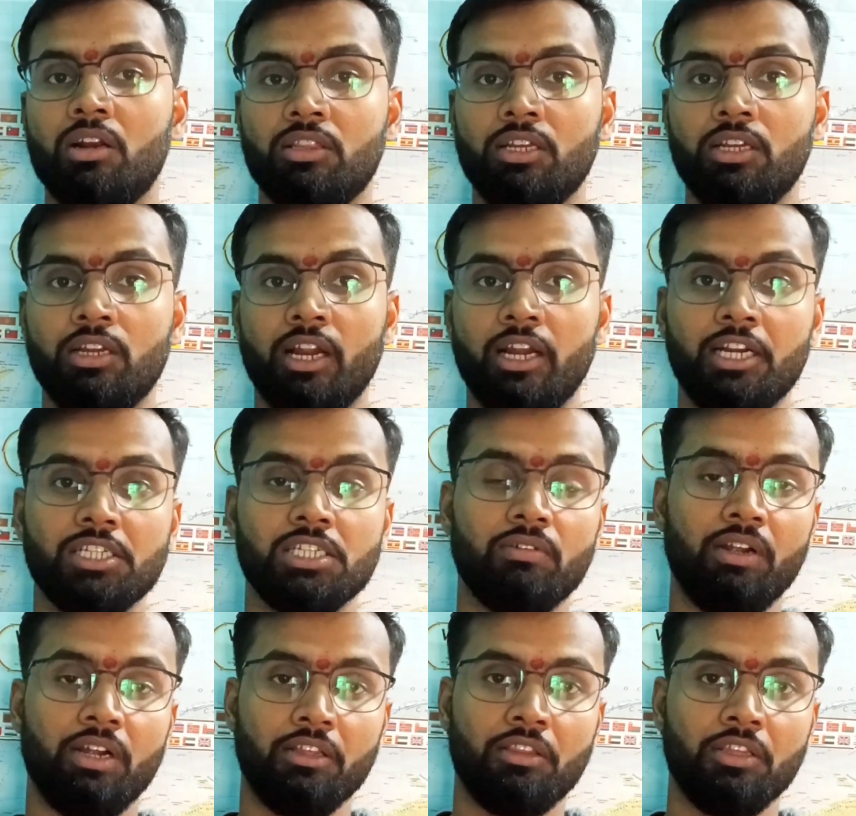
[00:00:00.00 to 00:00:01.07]
Bharti,
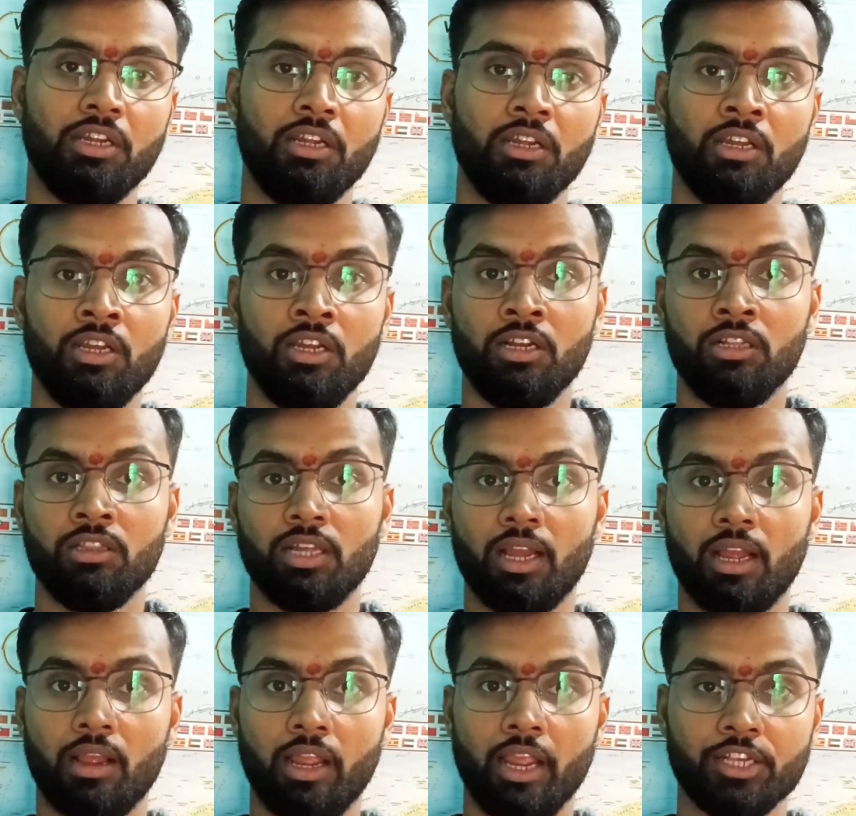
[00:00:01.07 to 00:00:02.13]
1973,
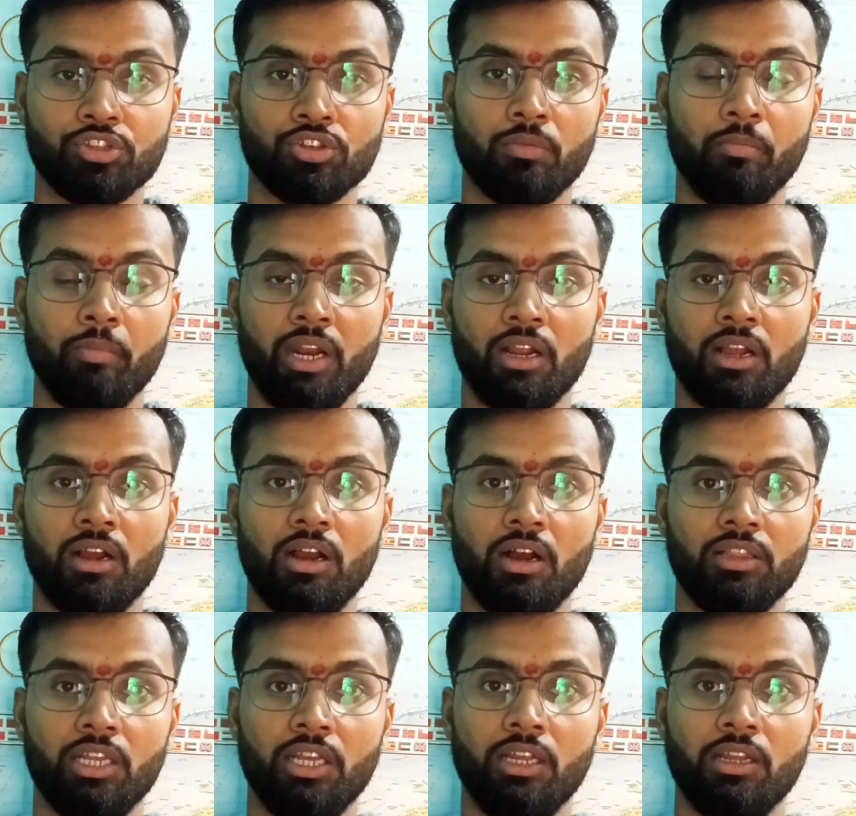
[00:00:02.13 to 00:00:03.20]
the case of Menka
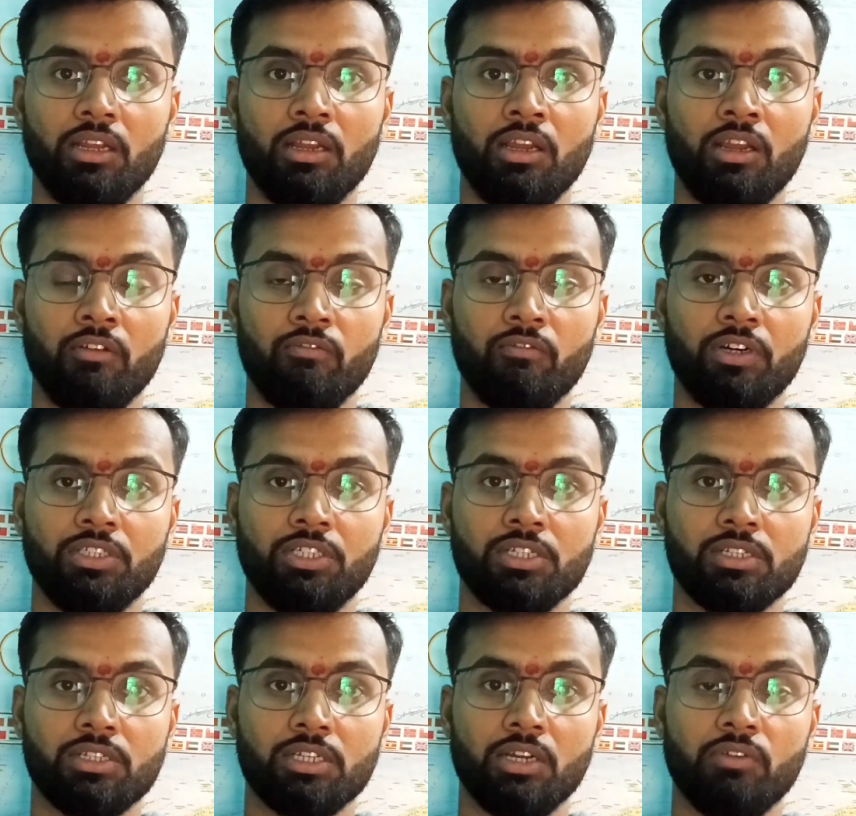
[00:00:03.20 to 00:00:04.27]
Gandhi
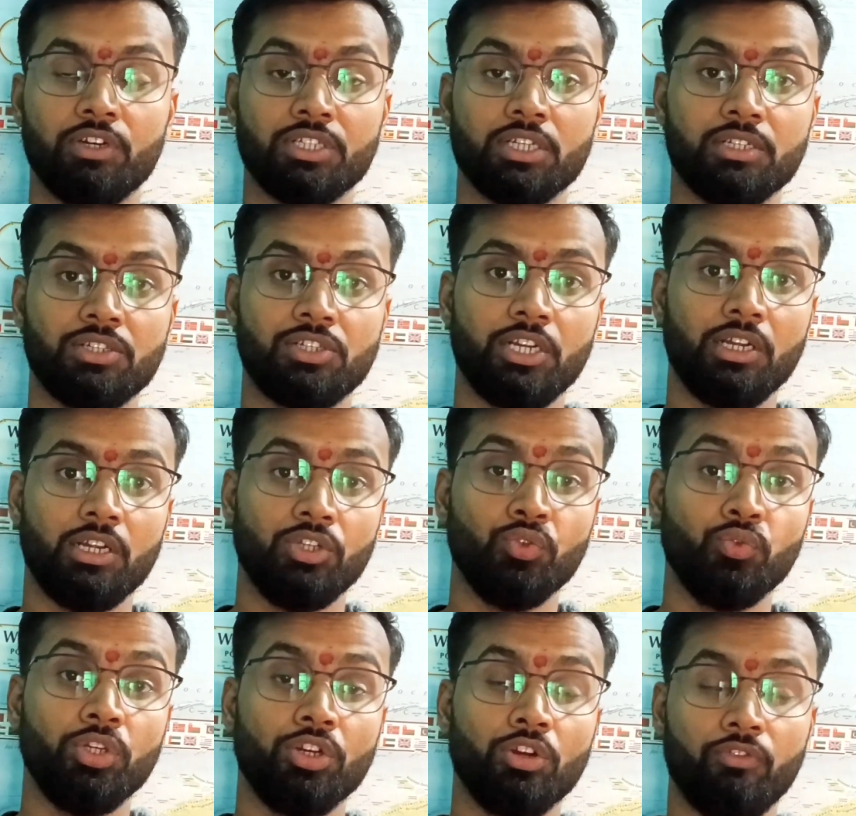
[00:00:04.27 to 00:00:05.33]
versus State
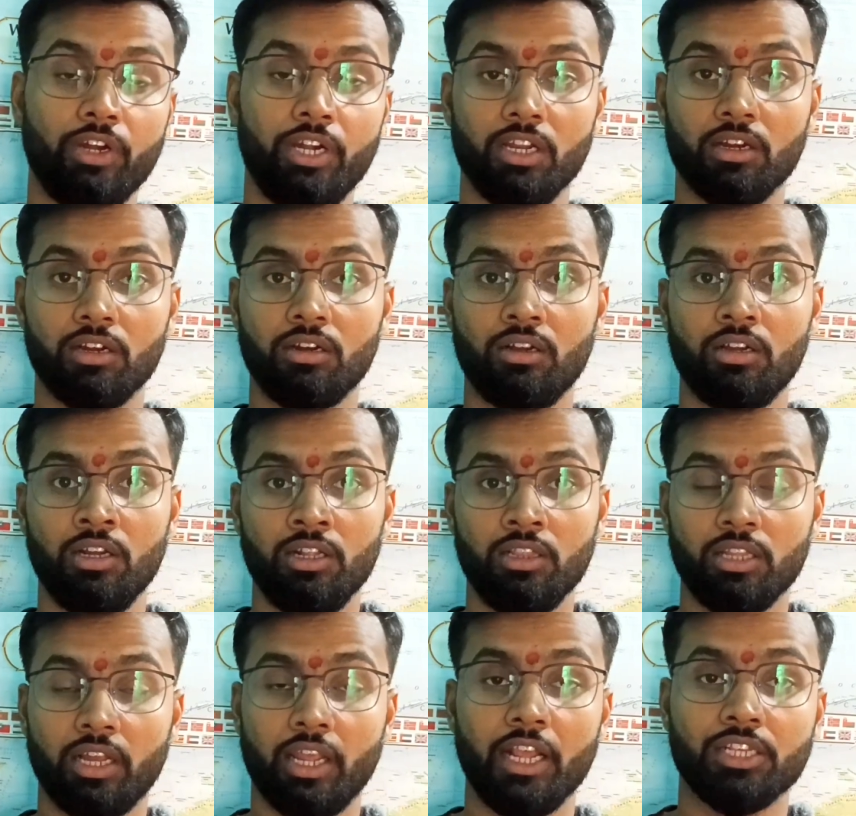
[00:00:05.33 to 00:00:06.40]
Union of India,
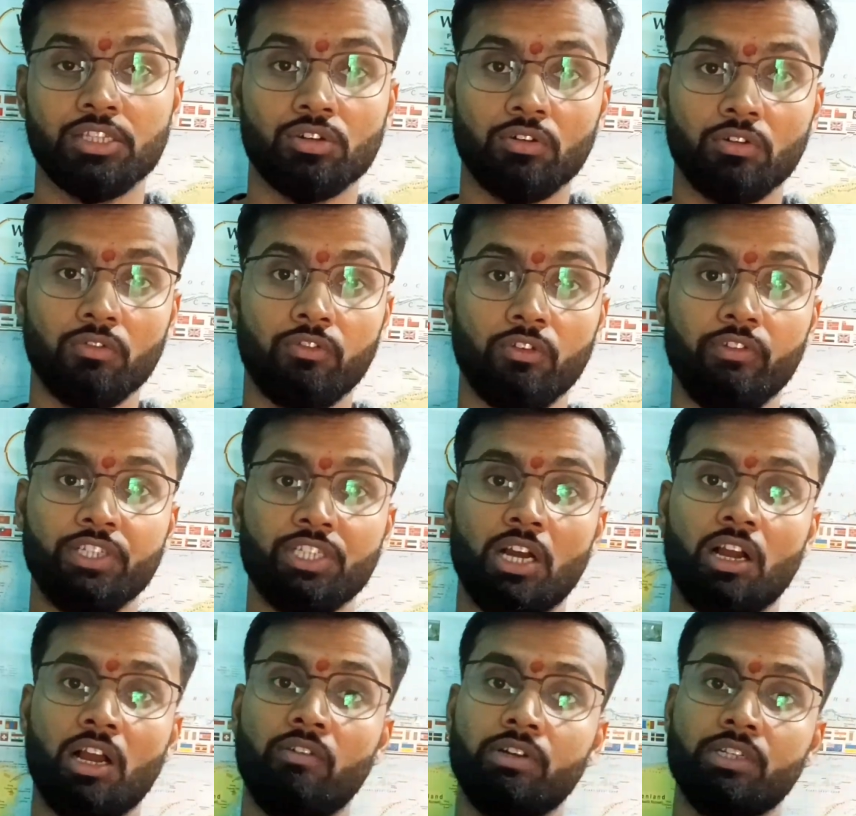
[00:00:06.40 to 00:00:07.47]
the case of
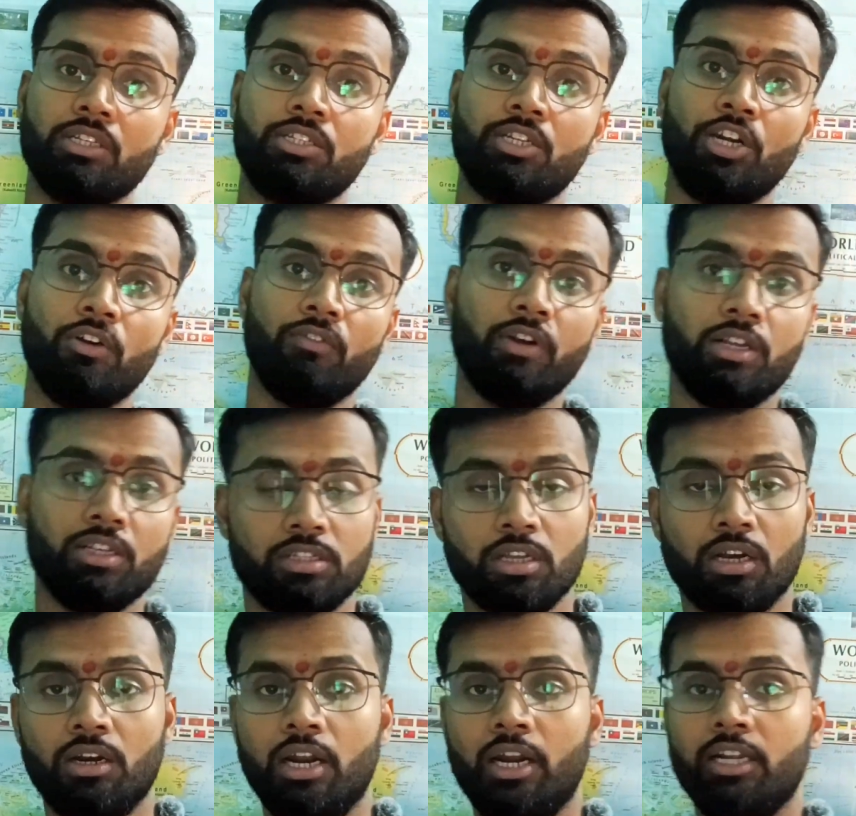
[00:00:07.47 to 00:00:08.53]
Visakha versus State of
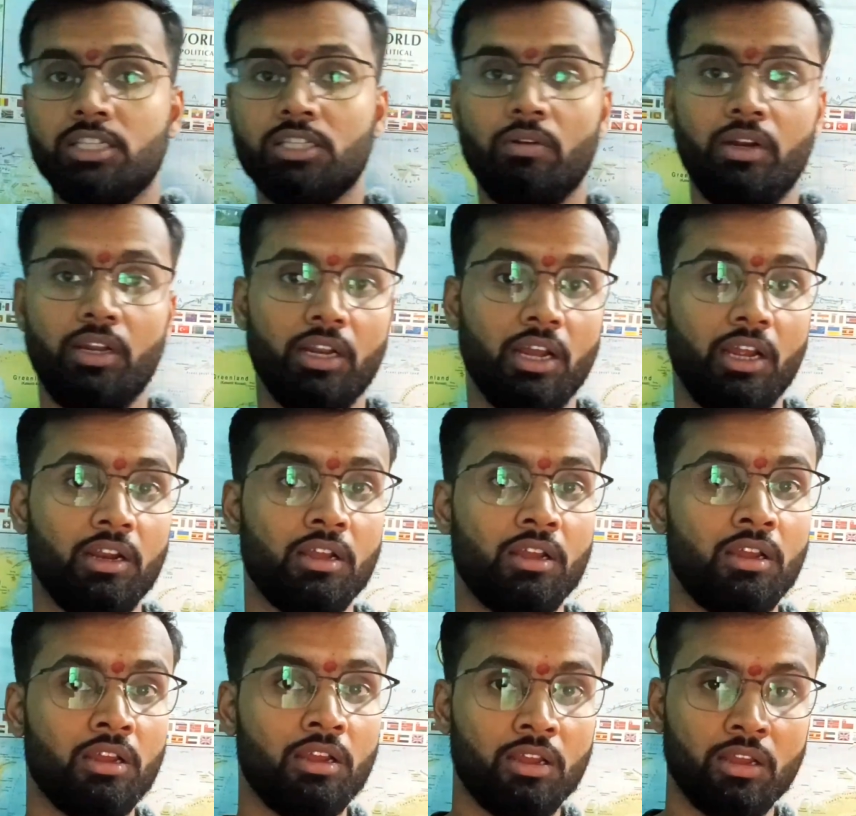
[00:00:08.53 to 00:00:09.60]
Rajasthan, 1959,